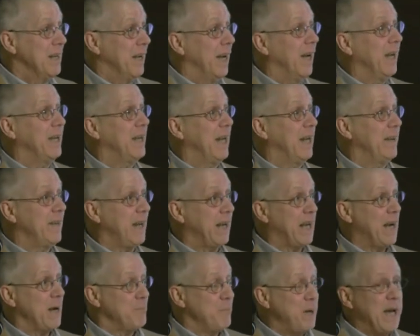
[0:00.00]
And, and
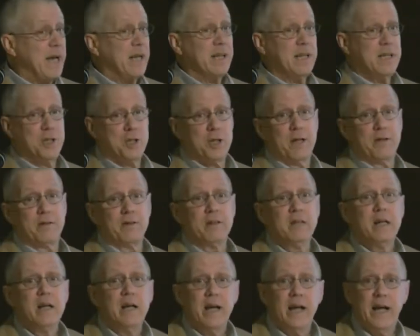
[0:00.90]
they got mad at each
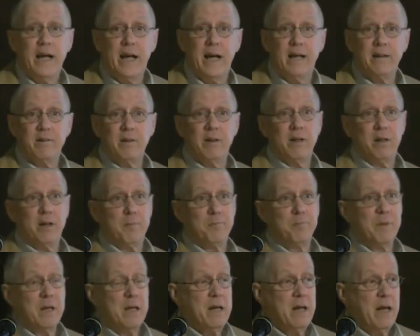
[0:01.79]
other. And,
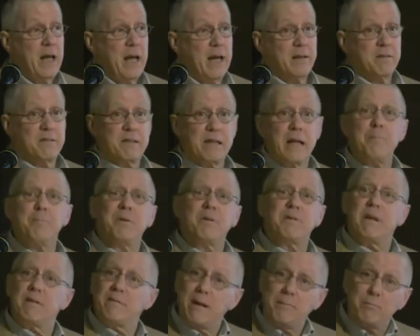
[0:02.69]
um, and
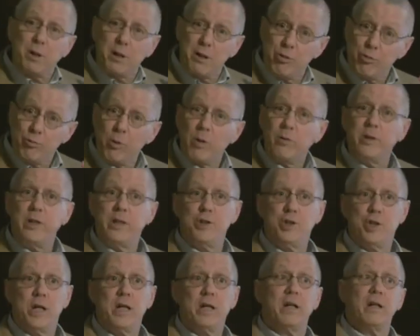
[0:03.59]
Staples says, I'm going to throw you
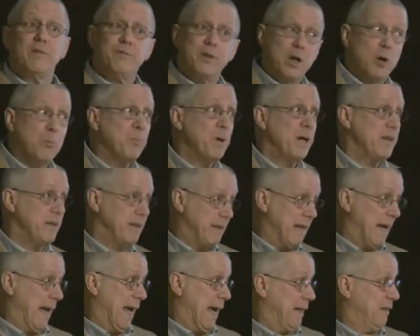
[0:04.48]
in jail if you don't pay the
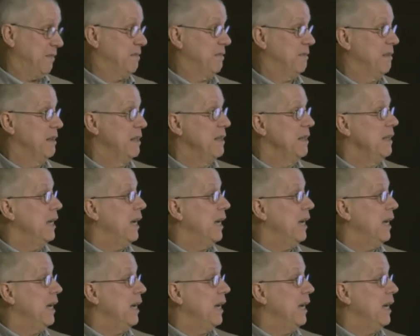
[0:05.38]
tax.